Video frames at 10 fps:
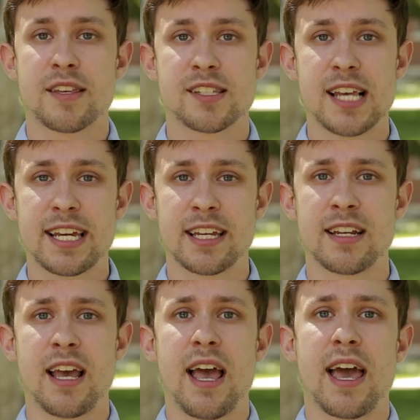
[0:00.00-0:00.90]
The
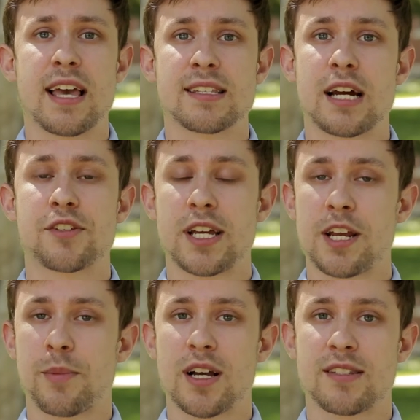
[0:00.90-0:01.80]
second is our
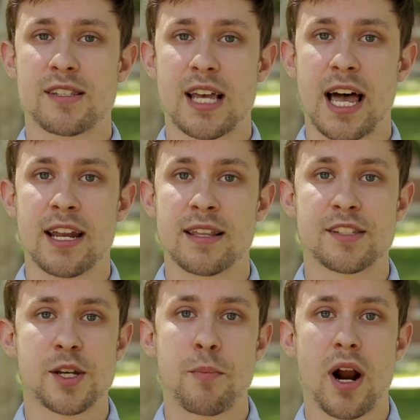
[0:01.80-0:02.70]
Study Abroad Society
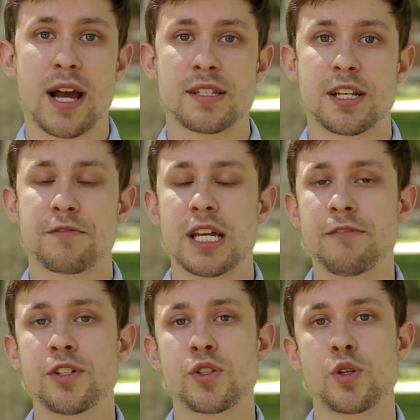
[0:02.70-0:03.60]
that's comprised of
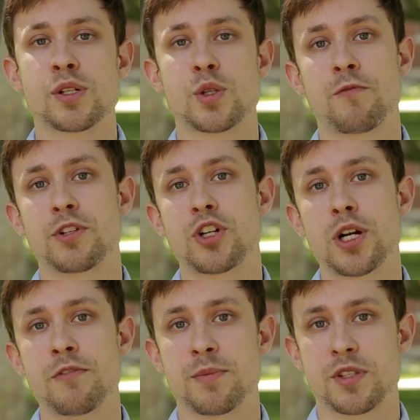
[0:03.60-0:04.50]
several students who have
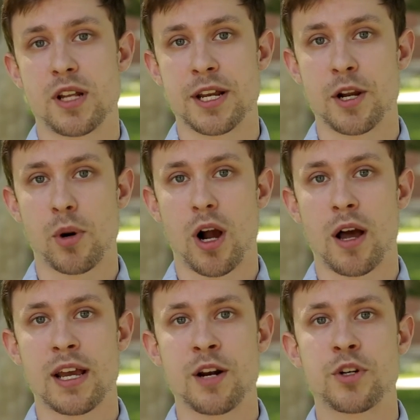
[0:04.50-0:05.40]
returned from studying
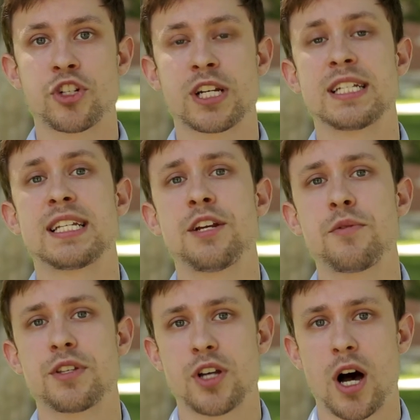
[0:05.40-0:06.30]
abroad and wish to
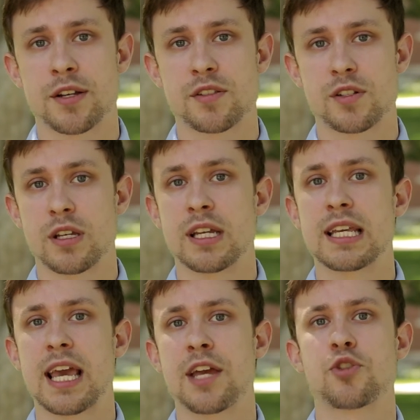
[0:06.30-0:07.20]
continue the talks to
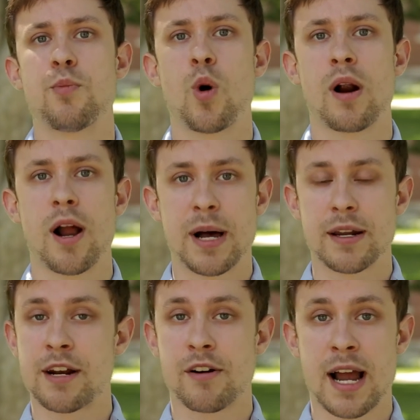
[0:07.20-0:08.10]
engage more
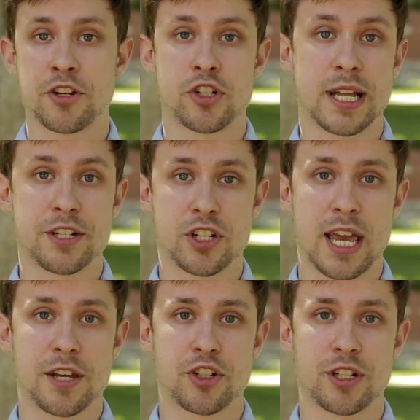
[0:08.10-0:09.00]
about international
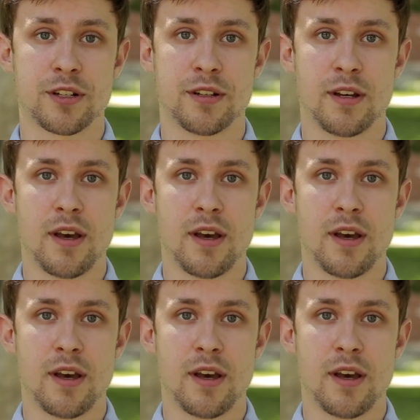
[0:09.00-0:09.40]
education.